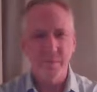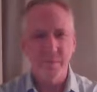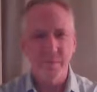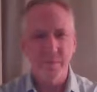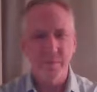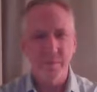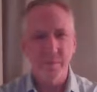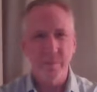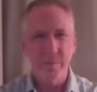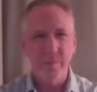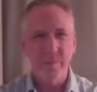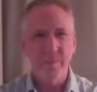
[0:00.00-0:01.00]

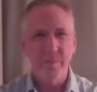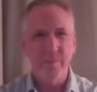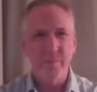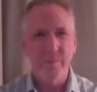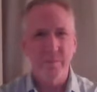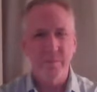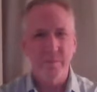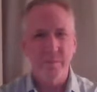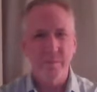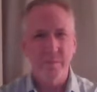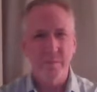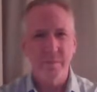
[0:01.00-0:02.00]

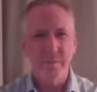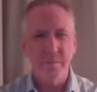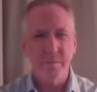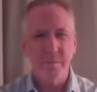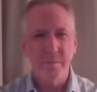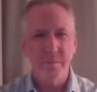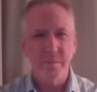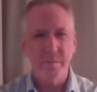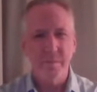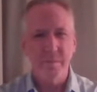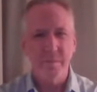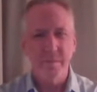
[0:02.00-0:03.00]

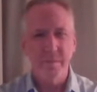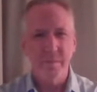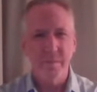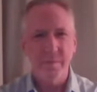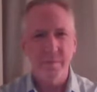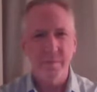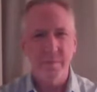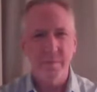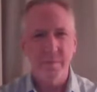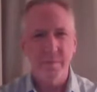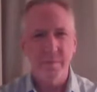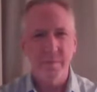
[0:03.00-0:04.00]

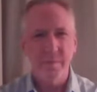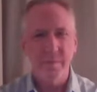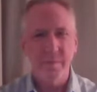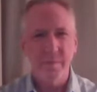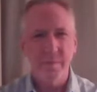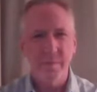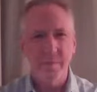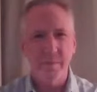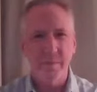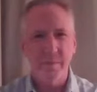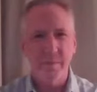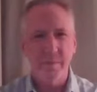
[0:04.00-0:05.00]

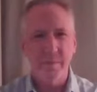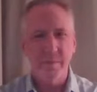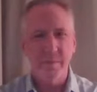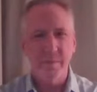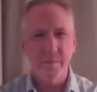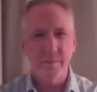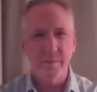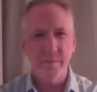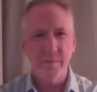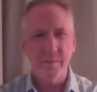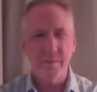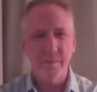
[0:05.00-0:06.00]

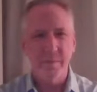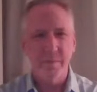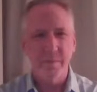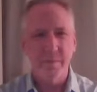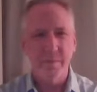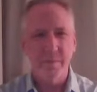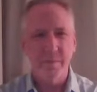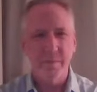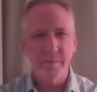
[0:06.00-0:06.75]
(silent)